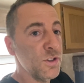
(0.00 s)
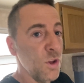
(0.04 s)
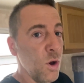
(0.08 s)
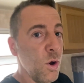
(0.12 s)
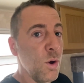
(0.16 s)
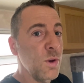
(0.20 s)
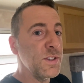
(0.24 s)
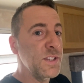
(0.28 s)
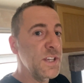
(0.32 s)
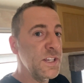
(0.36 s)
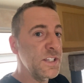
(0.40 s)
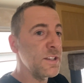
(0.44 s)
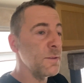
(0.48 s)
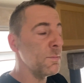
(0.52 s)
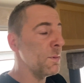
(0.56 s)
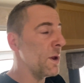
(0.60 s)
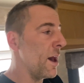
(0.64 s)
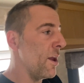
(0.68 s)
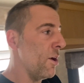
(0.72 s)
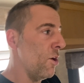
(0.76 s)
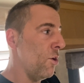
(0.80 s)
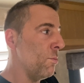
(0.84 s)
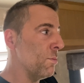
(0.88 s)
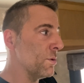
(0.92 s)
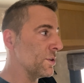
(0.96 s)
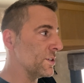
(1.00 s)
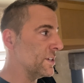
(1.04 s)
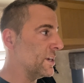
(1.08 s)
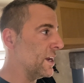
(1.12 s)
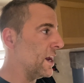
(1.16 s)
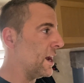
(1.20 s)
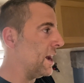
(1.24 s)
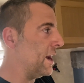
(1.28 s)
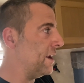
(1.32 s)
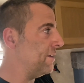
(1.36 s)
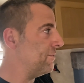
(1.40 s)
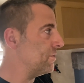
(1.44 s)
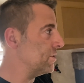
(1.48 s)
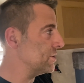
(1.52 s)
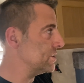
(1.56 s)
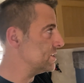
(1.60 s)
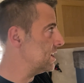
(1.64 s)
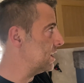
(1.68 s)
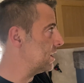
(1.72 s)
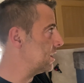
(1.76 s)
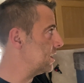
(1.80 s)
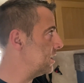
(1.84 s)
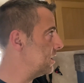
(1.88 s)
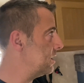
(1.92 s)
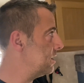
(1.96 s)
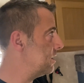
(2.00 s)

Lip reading: whole system kind of almost died for a second.